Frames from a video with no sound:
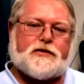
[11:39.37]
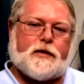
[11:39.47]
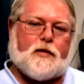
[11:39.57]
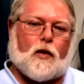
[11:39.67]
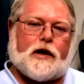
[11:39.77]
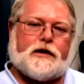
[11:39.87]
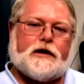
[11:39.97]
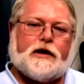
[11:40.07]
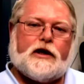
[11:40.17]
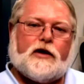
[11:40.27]
report
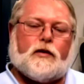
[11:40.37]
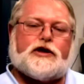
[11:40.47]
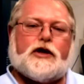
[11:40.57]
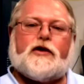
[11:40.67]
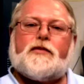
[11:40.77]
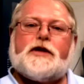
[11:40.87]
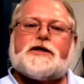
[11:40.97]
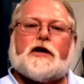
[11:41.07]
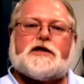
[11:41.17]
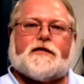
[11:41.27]
will show the
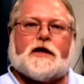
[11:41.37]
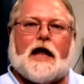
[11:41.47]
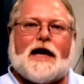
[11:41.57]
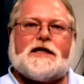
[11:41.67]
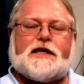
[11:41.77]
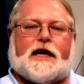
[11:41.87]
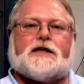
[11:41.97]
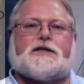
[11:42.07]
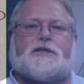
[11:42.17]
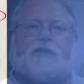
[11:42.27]
results of the line tests.